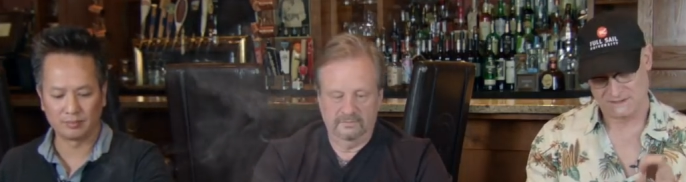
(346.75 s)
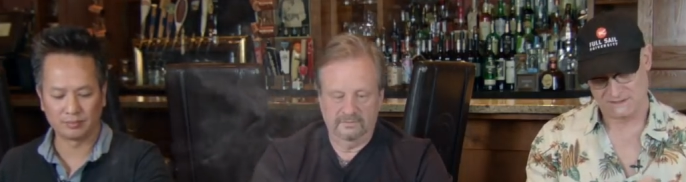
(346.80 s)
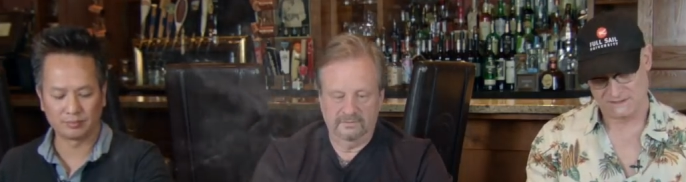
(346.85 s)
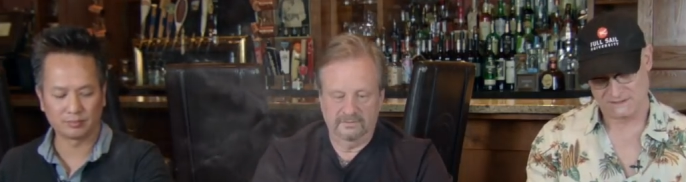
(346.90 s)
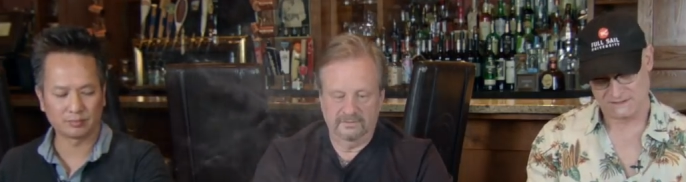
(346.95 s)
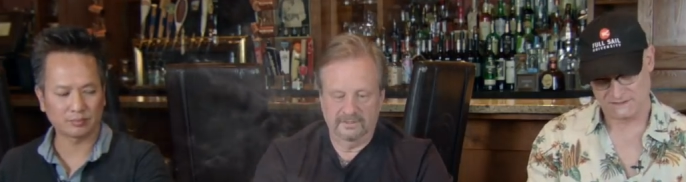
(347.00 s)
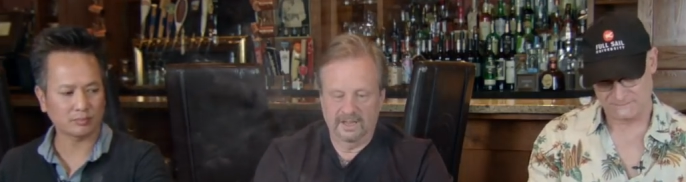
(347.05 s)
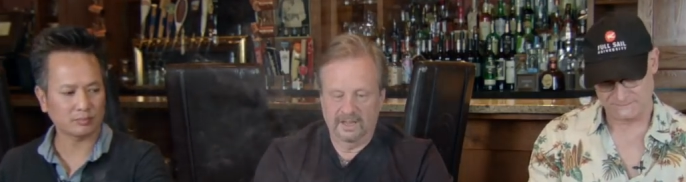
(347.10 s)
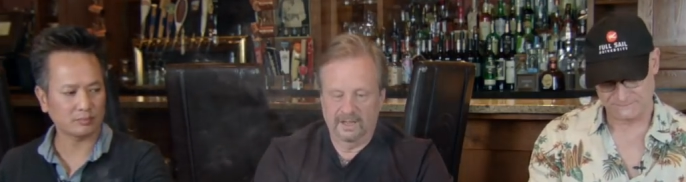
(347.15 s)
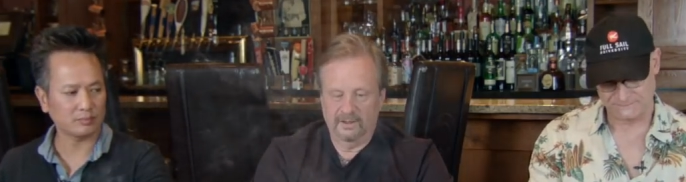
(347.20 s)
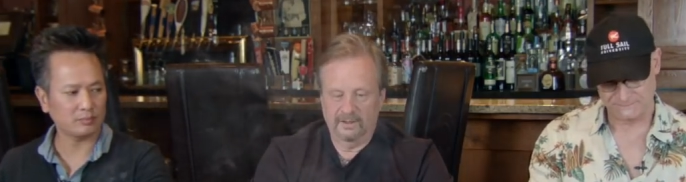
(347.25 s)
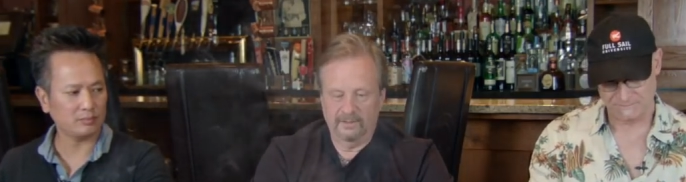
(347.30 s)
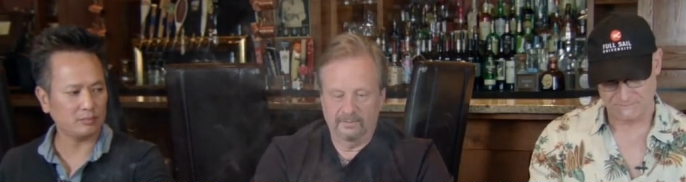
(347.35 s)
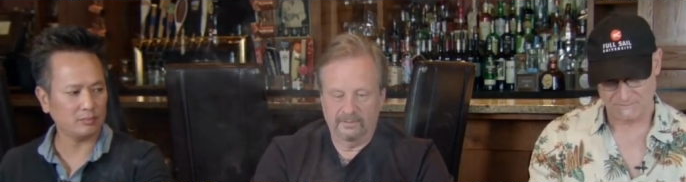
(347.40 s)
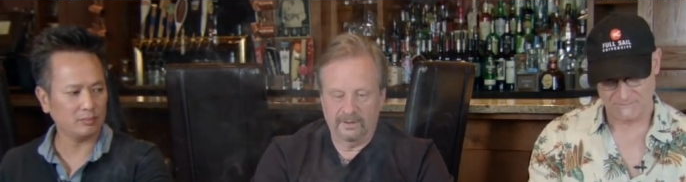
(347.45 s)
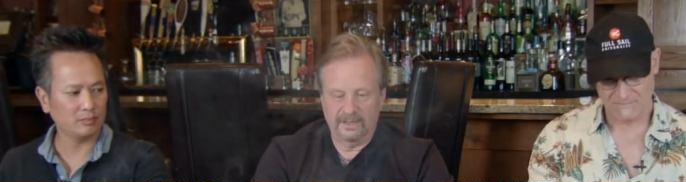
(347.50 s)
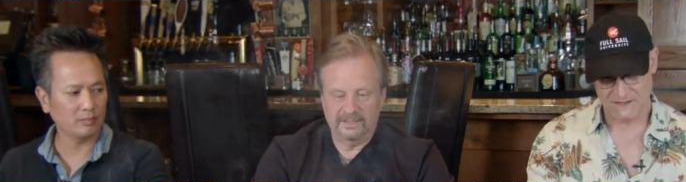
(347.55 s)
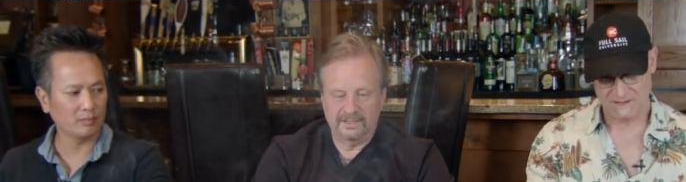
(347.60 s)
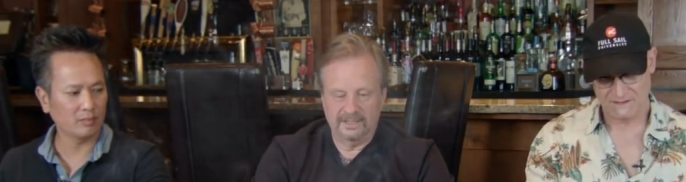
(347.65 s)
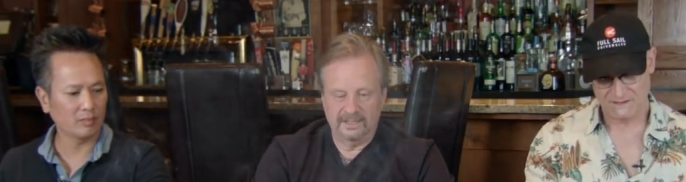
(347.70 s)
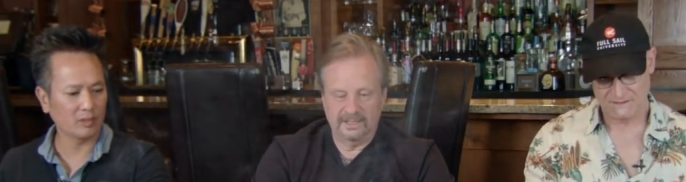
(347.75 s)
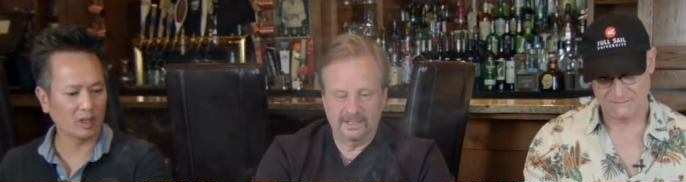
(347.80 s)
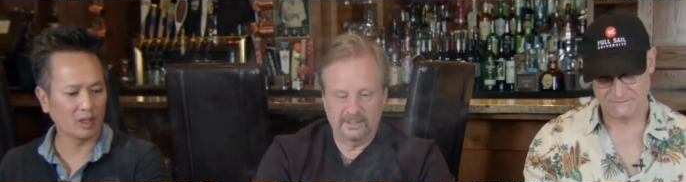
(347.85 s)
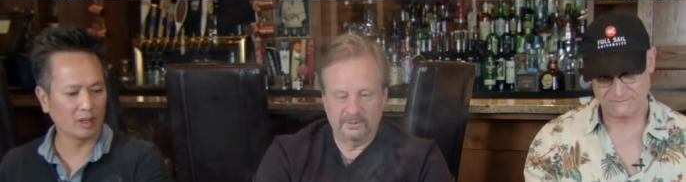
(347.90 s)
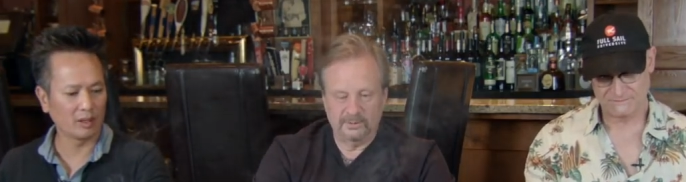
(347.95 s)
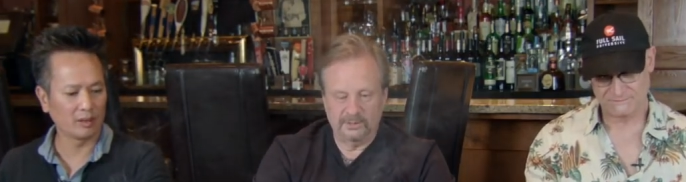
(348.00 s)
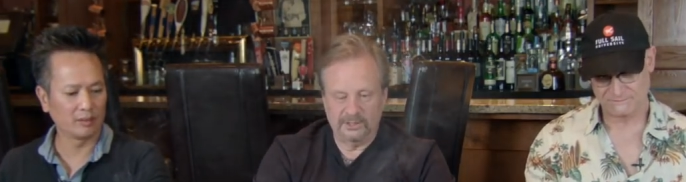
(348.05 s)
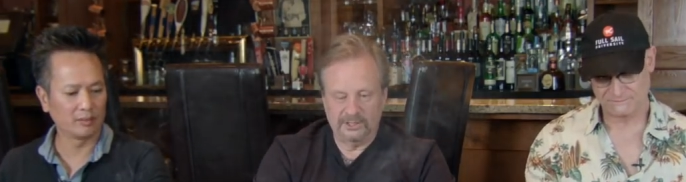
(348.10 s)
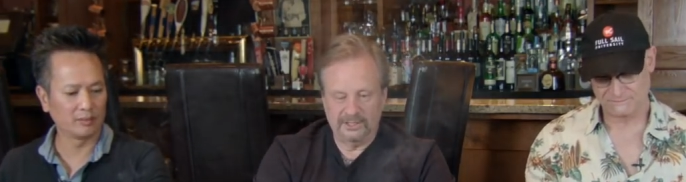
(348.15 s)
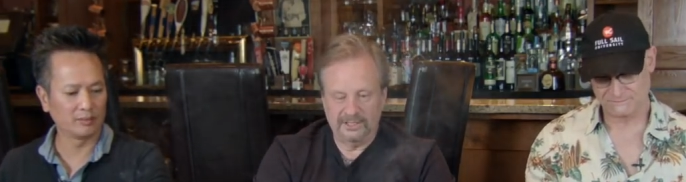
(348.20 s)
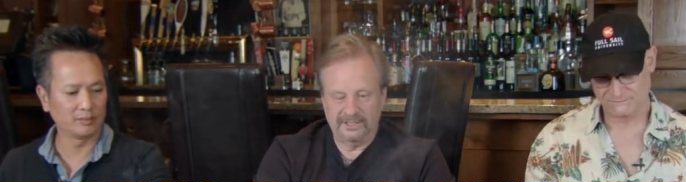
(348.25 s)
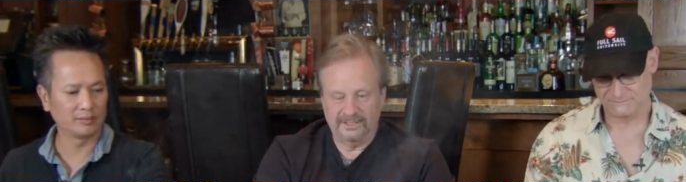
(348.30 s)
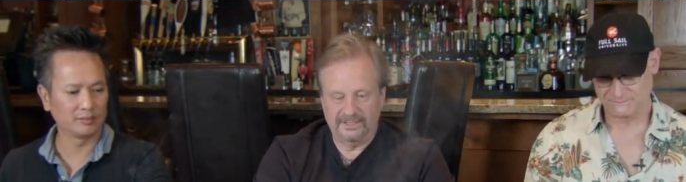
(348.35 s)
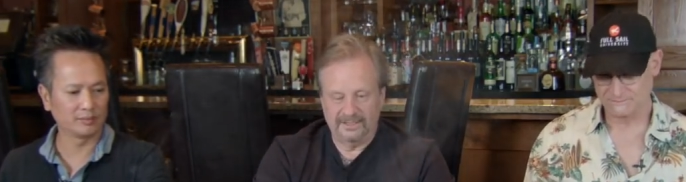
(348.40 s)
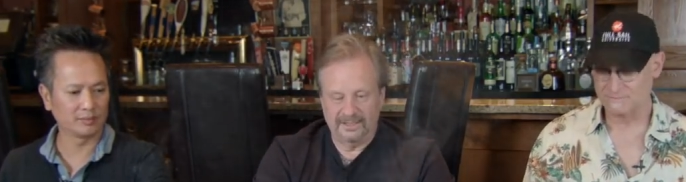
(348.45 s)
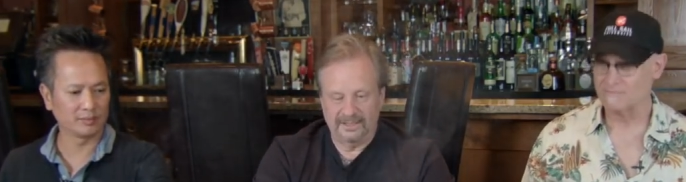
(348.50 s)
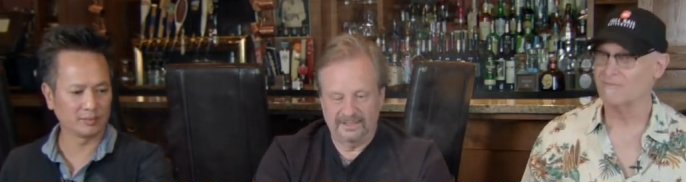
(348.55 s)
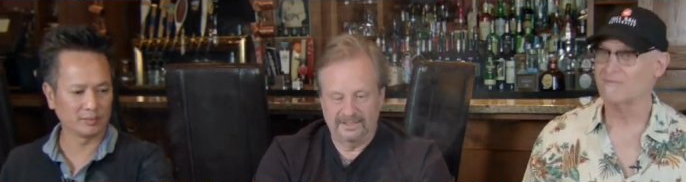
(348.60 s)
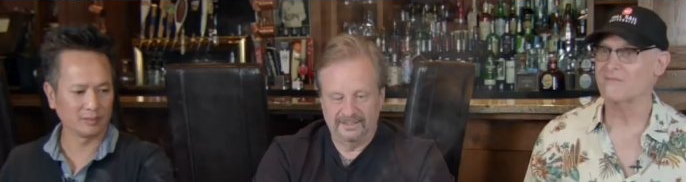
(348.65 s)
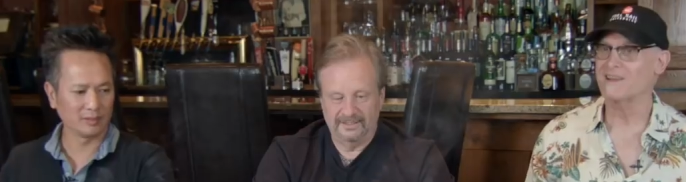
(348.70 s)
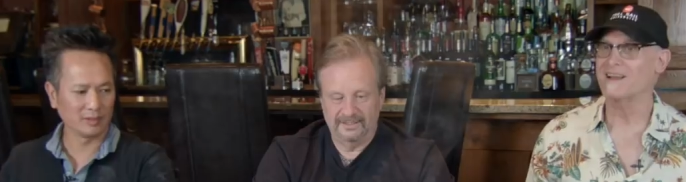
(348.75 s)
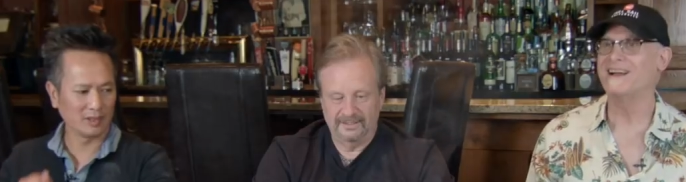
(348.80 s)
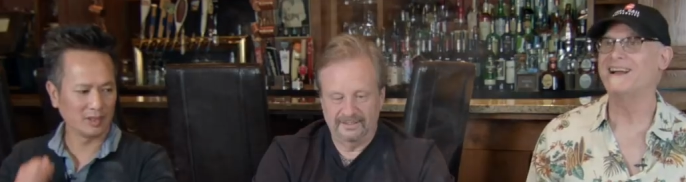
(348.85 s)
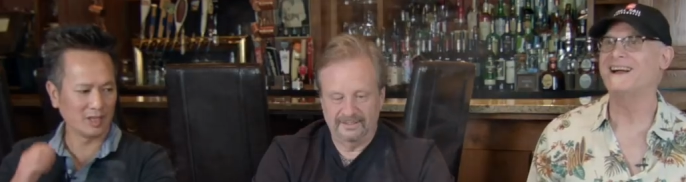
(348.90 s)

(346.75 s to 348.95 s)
Speaker 1: Um, If I say that's what she said,